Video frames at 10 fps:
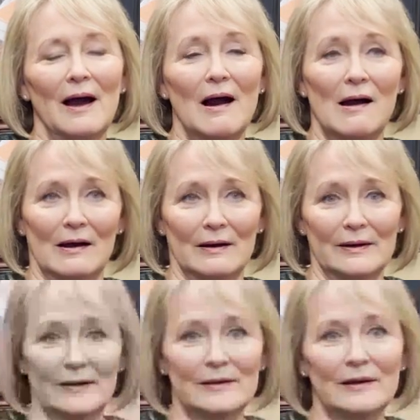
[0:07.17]

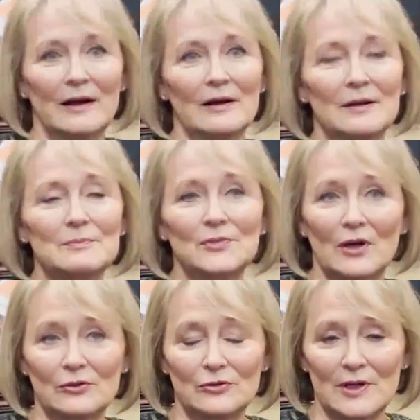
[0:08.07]
Hi, I'm
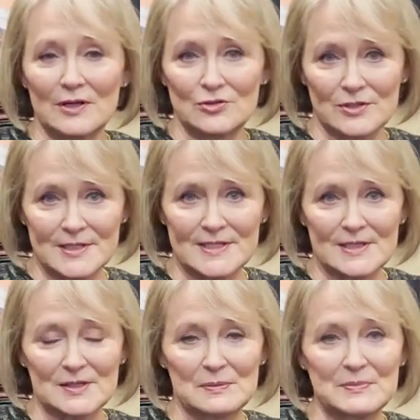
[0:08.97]
Dr. Angela
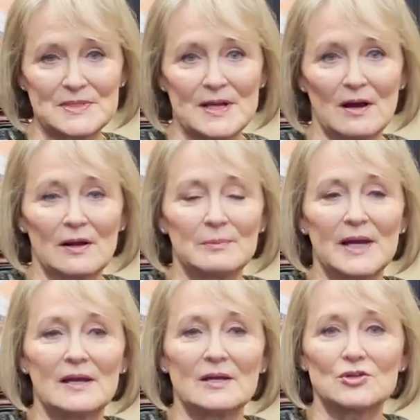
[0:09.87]
Sims. I'm
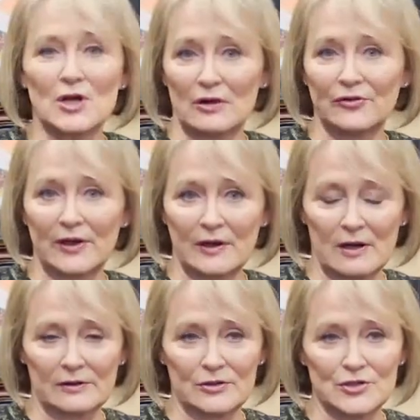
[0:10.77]
a child
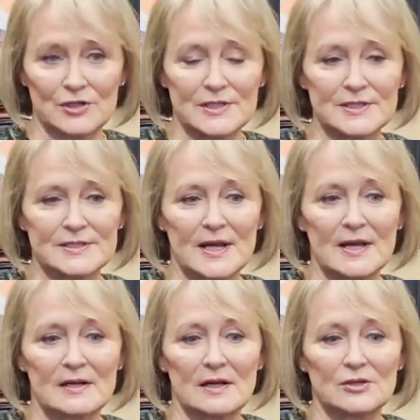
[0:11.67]
psychologist
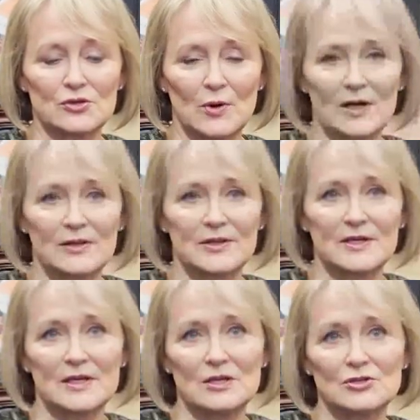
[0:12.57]
and I direct
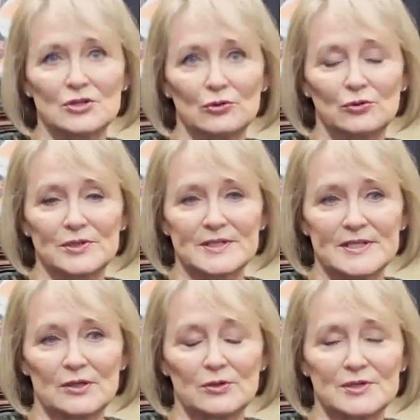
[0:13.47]
the Children's
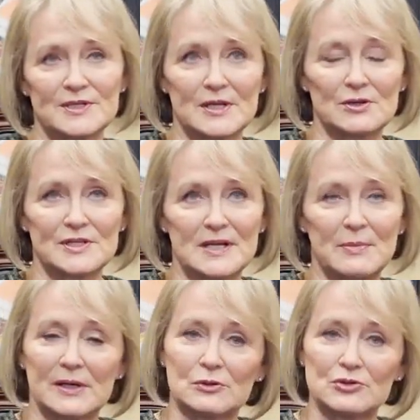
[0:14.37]
Center, the Sarah T.
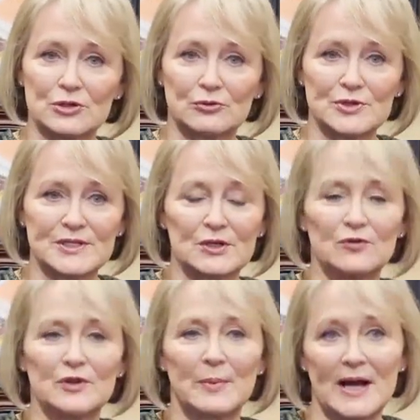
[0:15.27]
Butler Children's Center
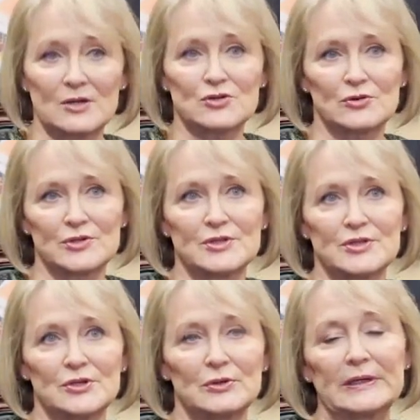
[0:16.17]
for the Pastoral
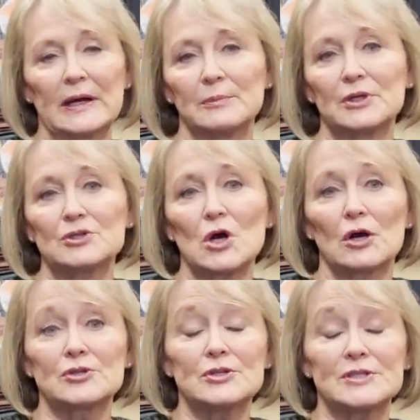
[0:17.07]
Institute. And I'm going to
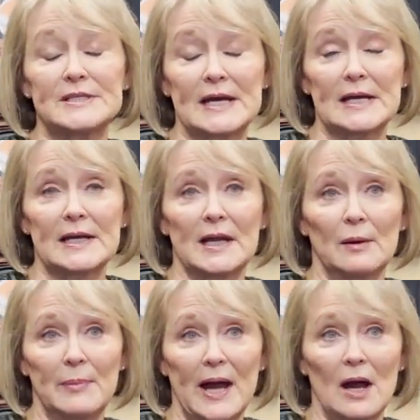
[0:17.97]
talk to you today
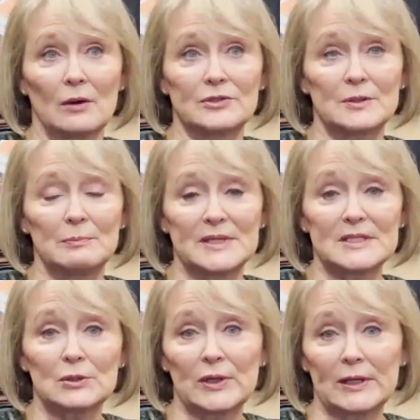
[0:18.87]
about
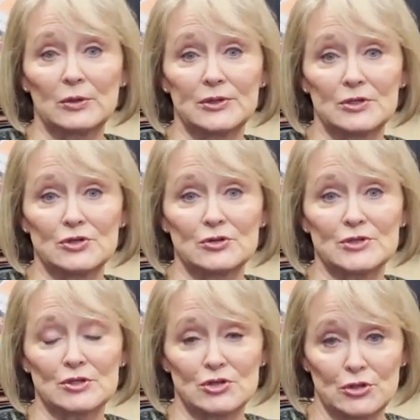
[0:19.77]
mental health
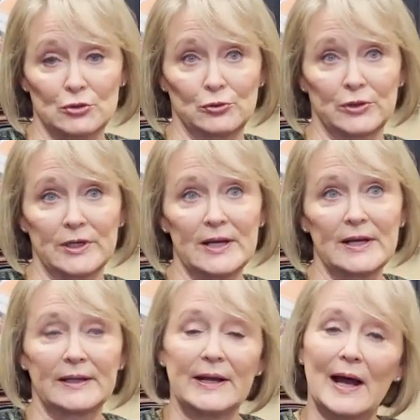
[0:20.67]
issues in children
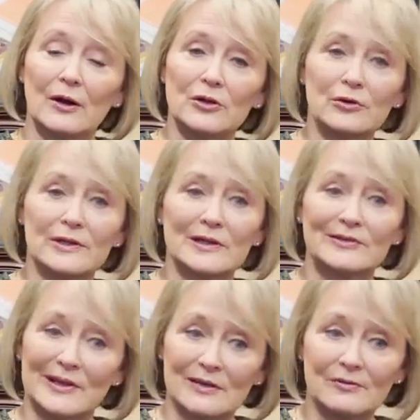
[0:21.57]
and how you can
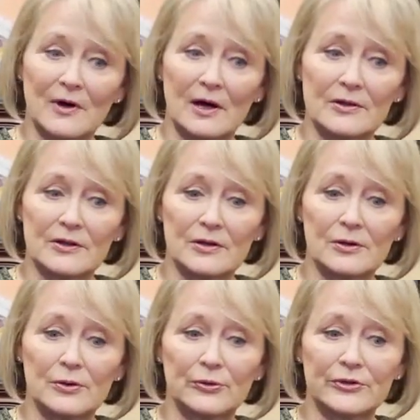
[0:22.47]
identify
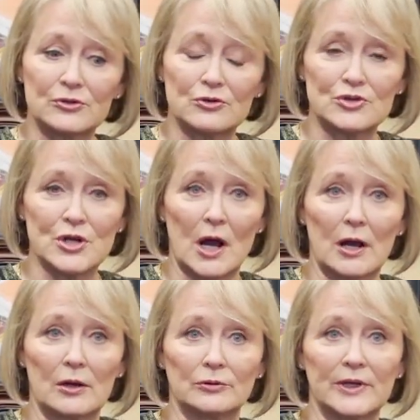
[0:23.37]
those in your
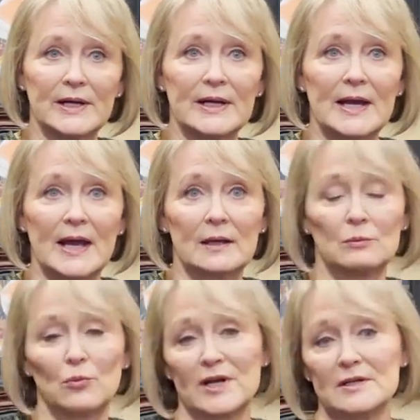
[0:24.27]
child
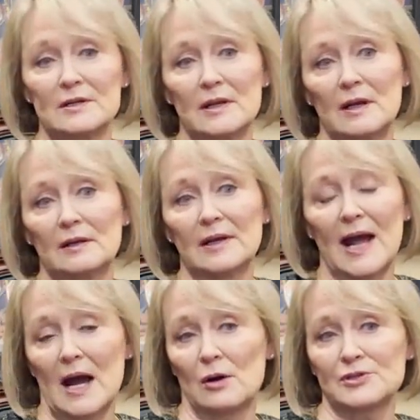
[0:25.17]
and when and
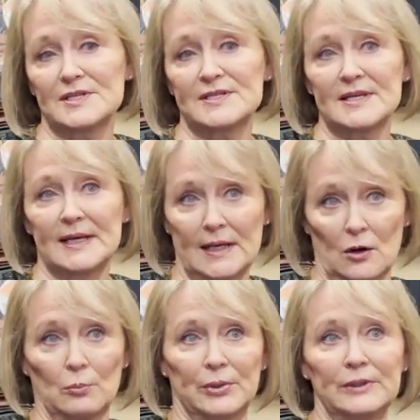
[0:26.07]
how to seek
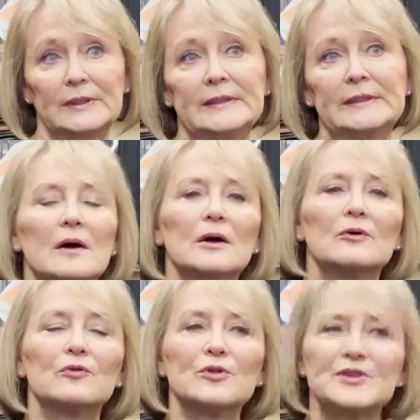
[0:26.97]
help.
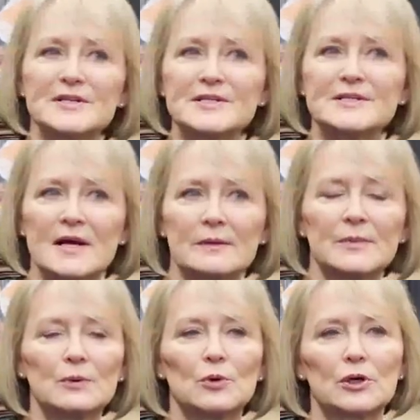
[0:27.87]
For this
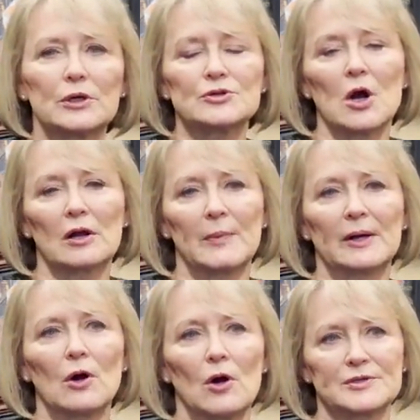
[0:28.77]
segment, we're going to talk
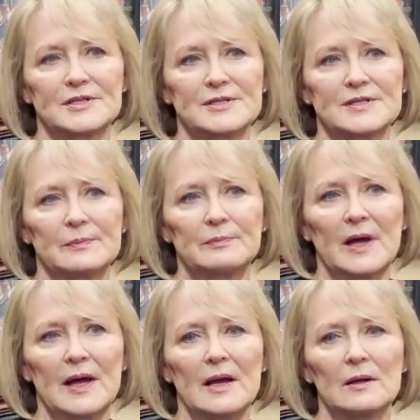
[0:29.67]
about autism
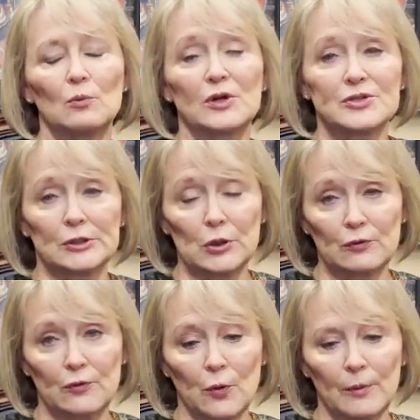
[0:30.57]
and what to
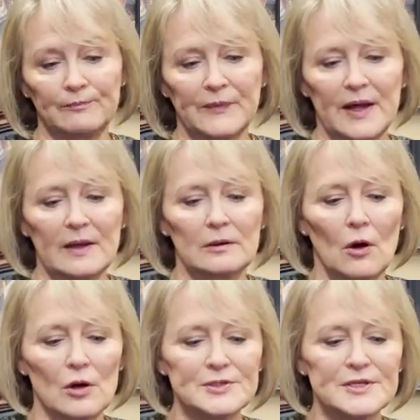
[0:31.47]
look for. And
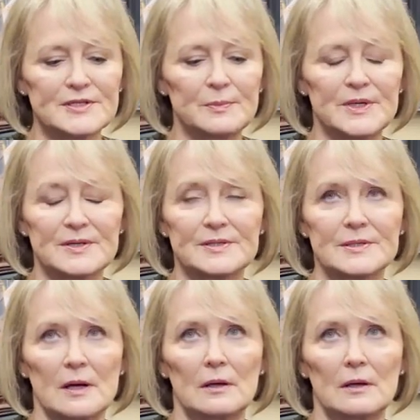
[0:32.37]
autism is